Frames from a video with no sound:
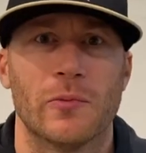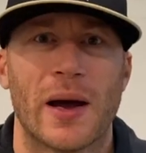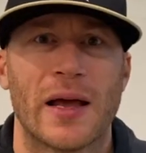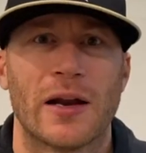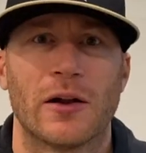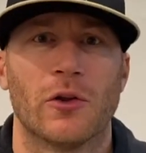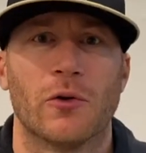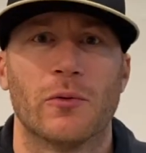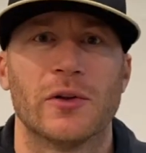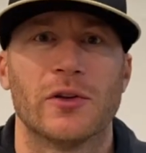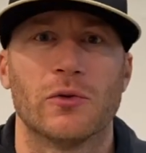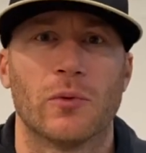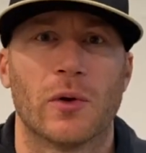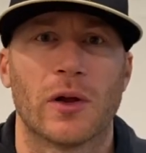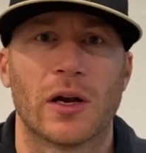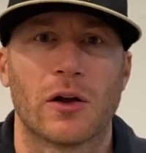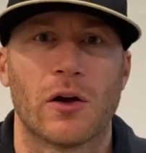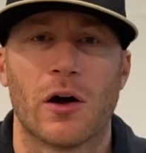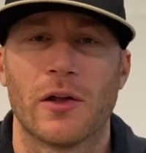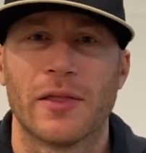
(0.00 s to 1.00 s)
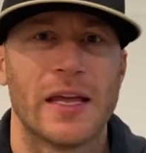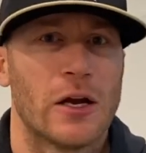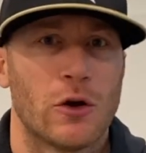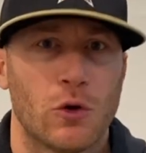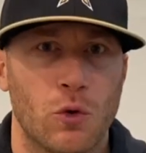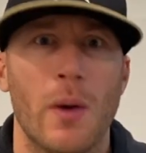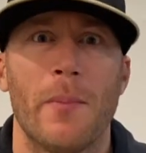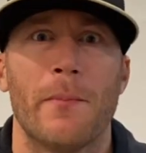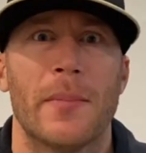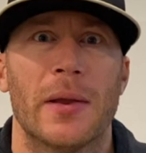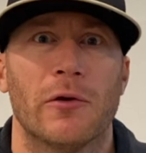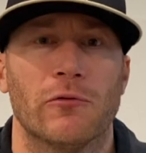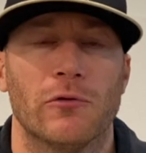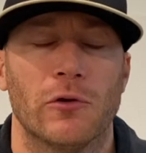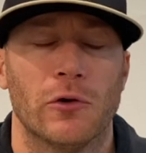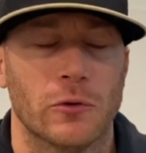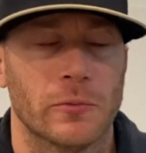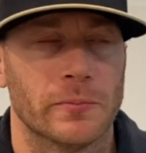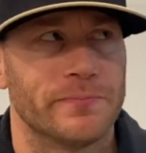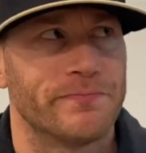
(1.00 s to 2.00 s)
I don't know what you want to call it, the equipment
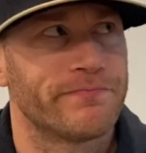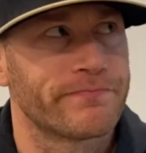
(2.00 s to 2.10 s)
room.